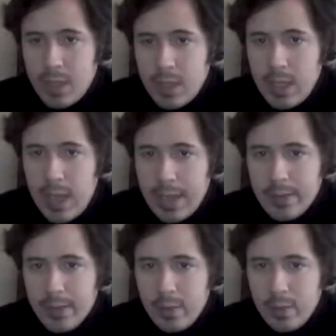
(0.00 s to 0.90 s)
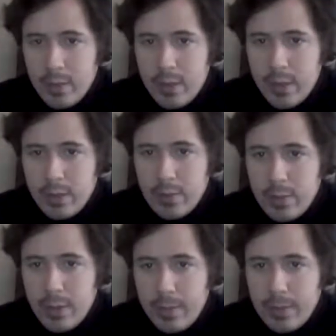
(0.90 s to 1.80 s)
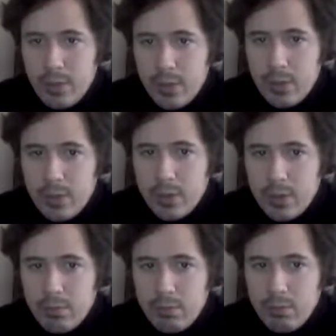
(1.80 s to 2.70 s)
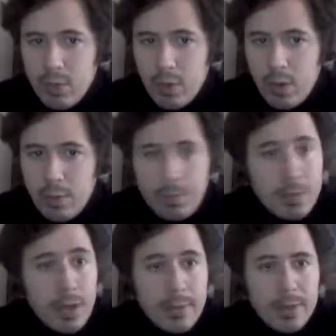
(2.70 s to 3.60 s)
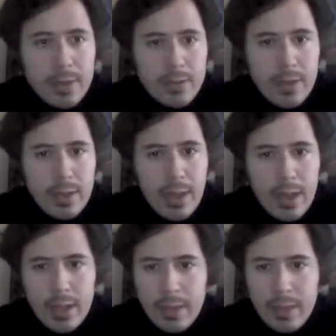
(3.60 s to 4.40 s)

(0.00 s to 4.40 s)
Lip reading: Yeah, I don't think there's really much else going on with Blue Diamond outside of that.